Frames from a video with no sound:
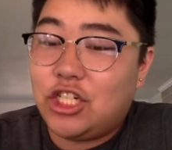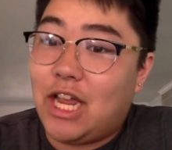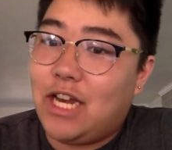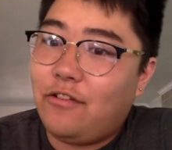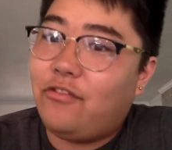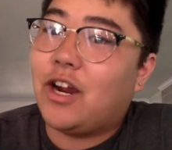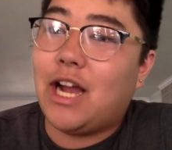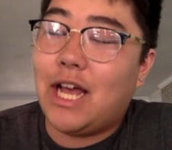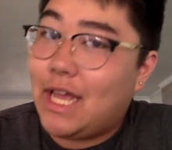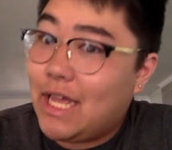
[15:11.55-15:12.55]
Jennifer
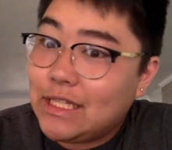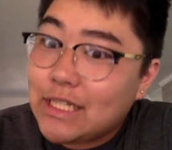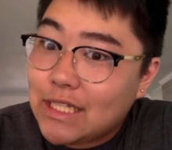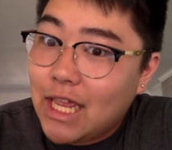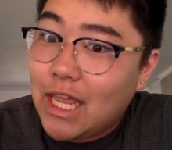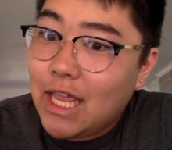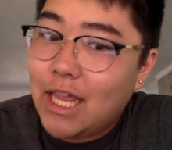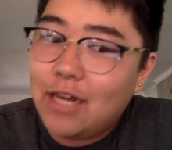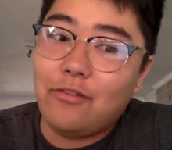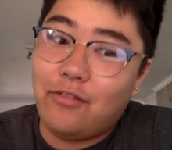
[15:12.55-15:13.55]

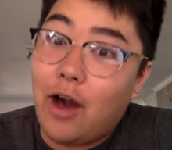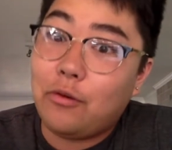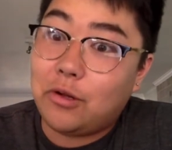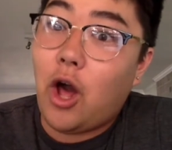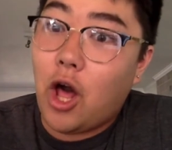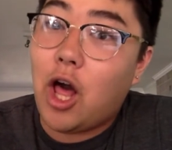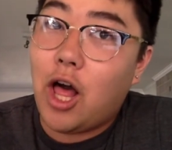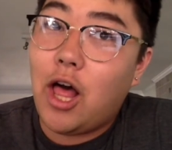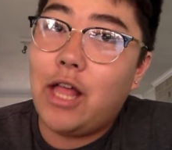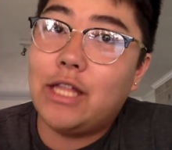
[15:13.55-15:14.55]
Hudson,
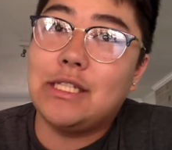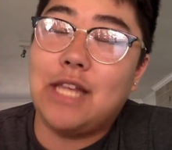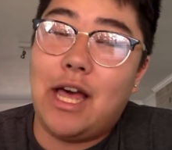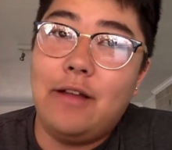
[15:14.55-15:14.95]
vocals.